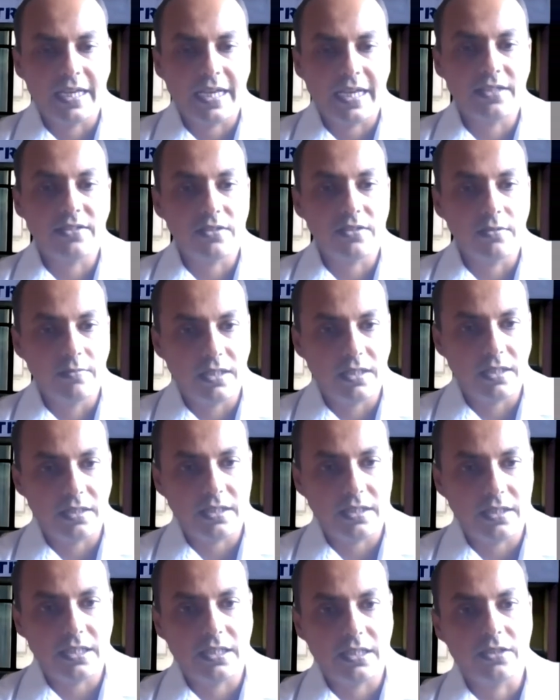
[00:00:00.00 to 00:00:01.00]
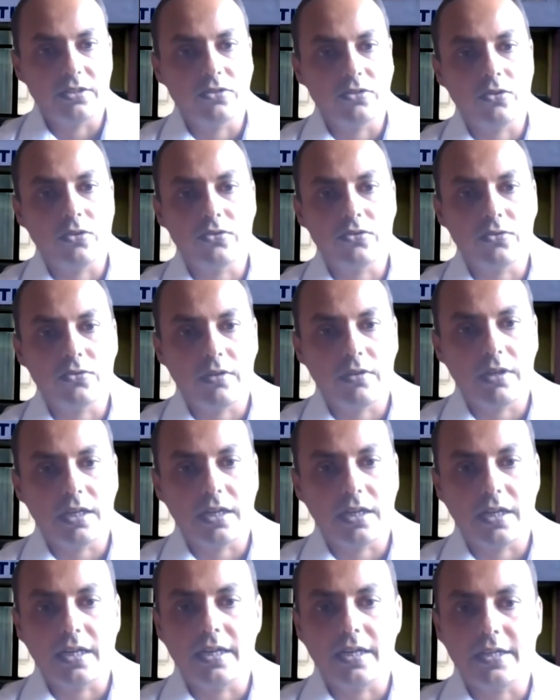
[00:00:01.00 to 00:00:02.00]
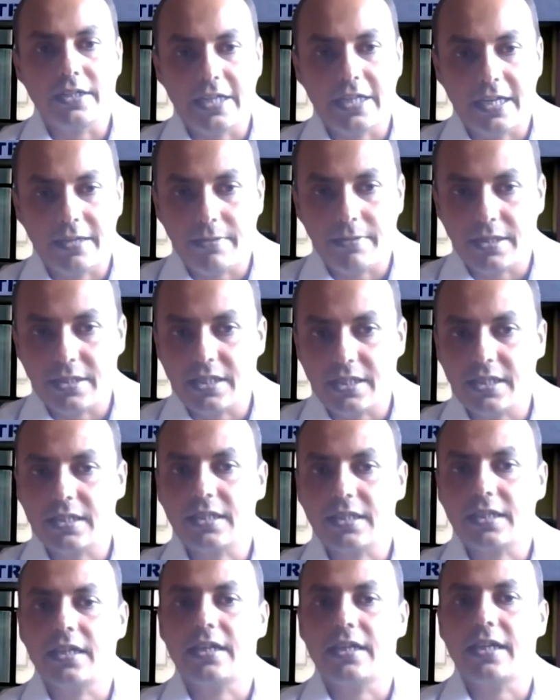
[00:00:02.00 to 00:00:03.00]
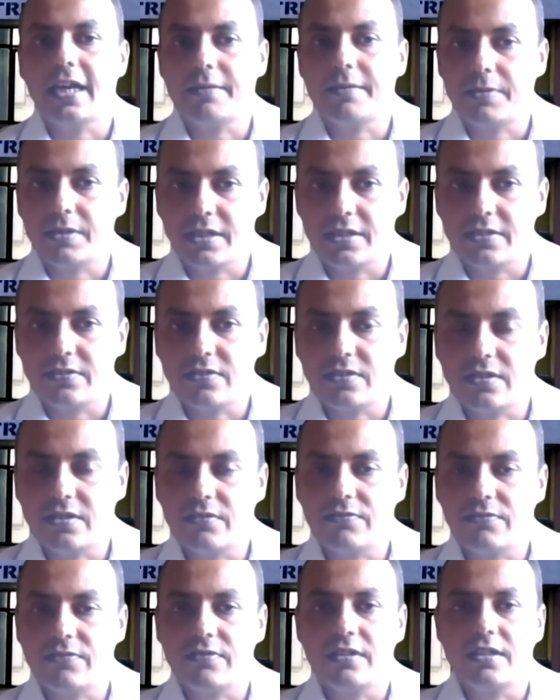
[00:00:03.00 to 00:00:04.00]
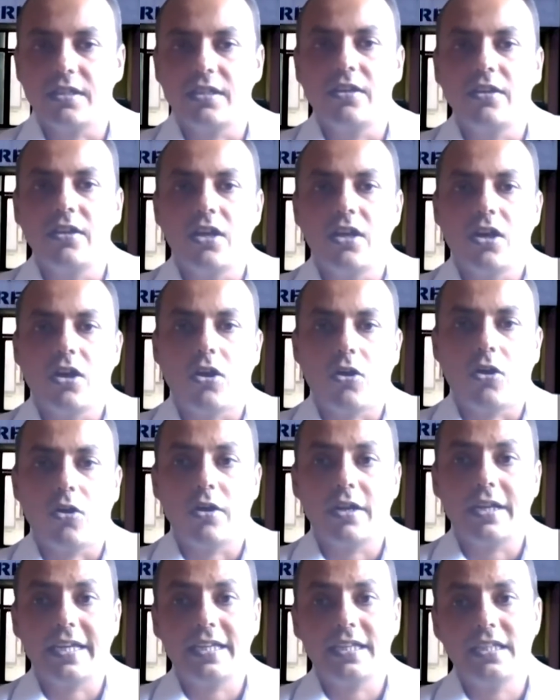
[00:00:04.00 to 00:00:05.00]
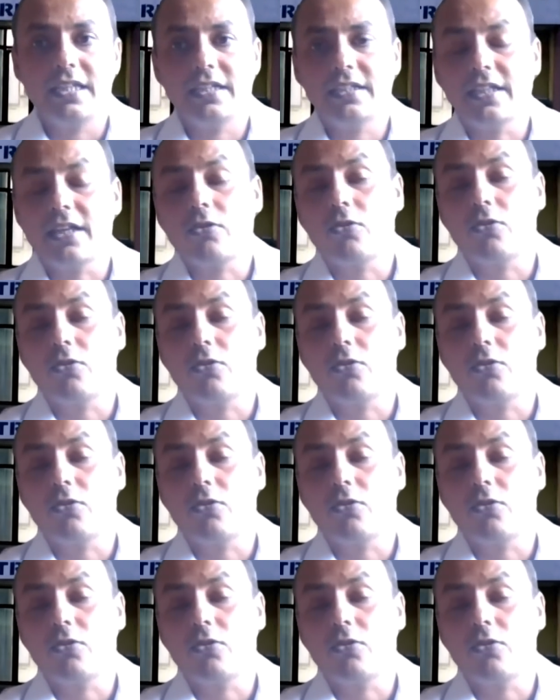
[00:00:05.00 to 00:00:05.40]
And similarly, those who are diabetic and hypertensive or any other